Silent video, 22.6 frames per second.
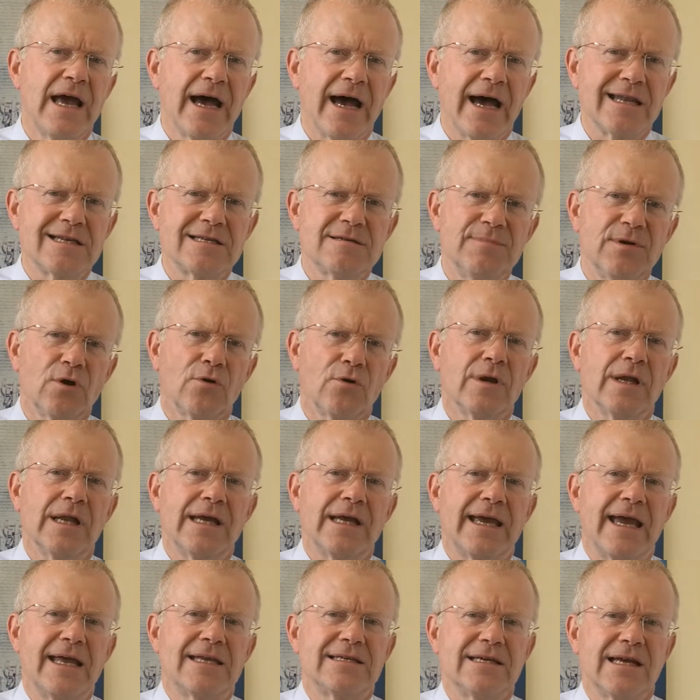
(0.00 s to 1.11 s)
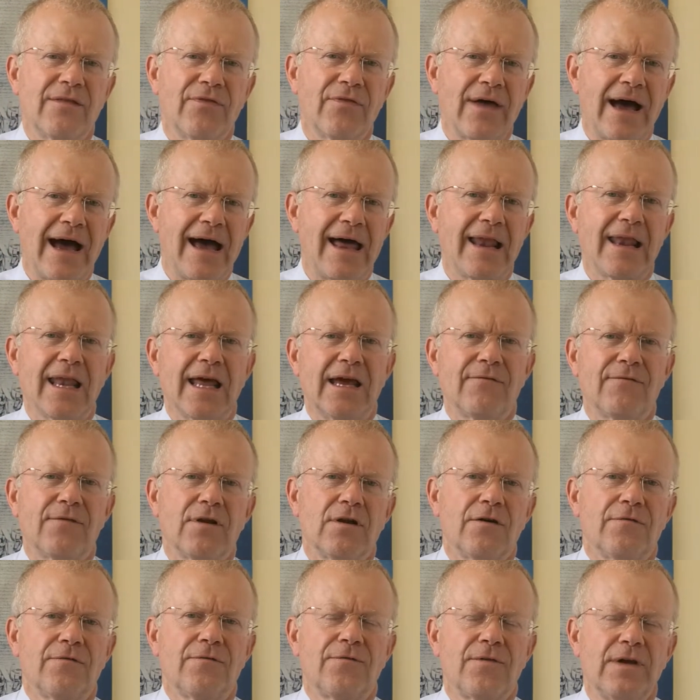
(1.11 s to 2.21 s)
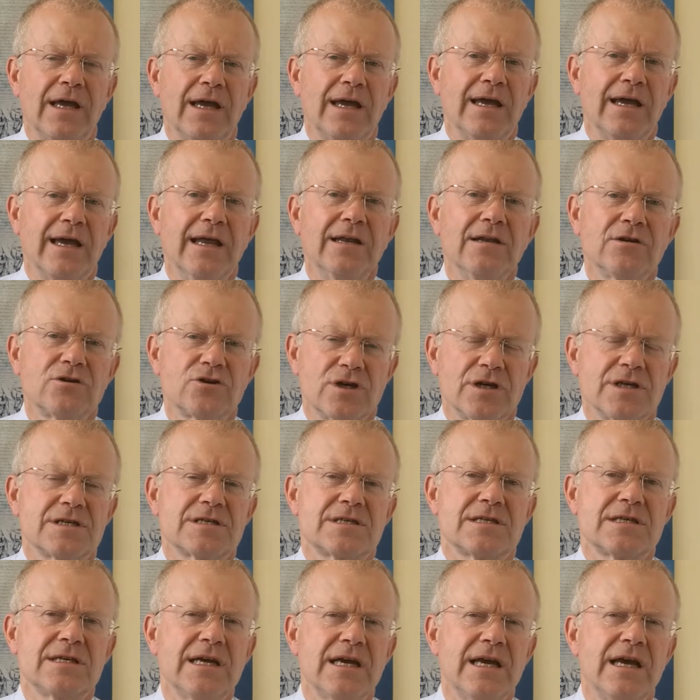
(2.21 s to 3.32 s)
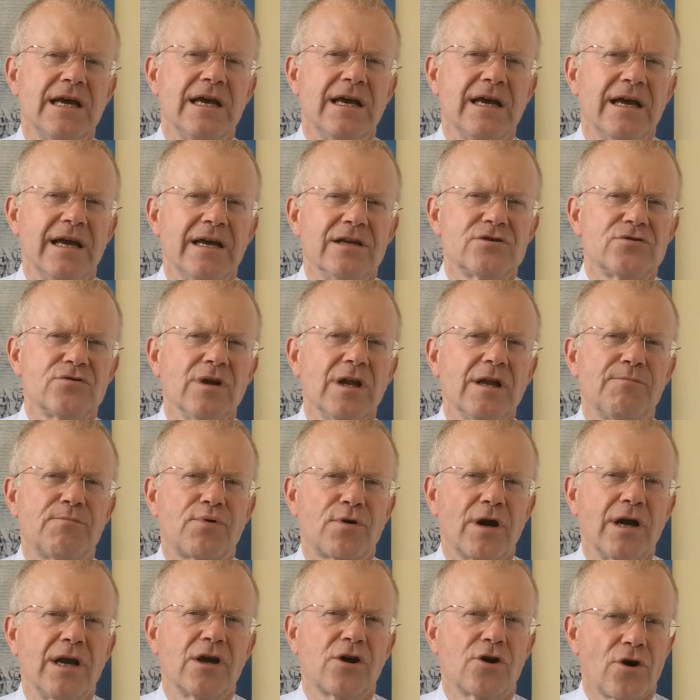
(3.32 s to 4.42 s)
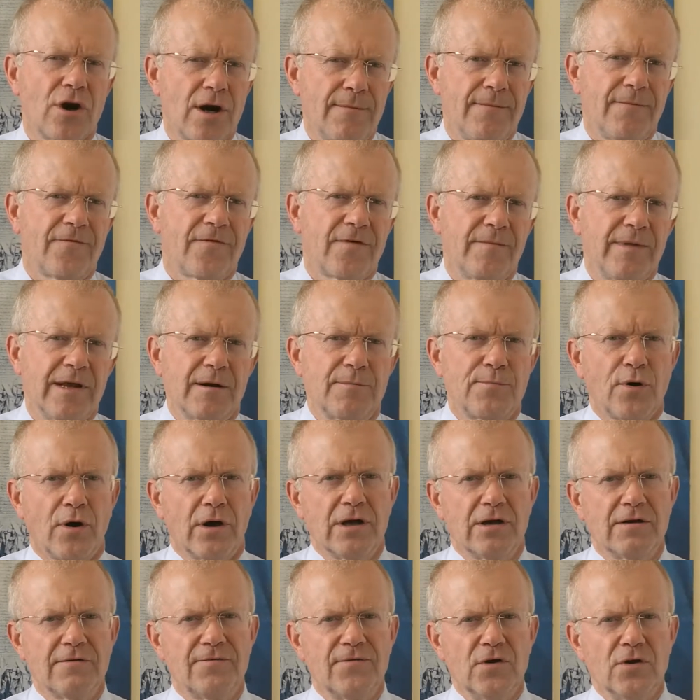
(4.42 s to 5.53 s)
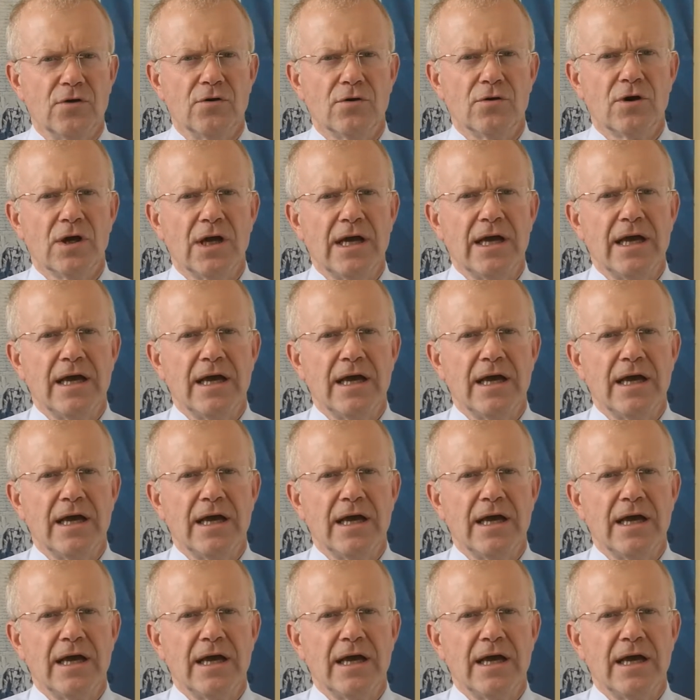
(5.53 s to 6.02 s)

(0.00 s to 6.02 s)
And to be only getting that level of interest is really pretty grim from their point of view.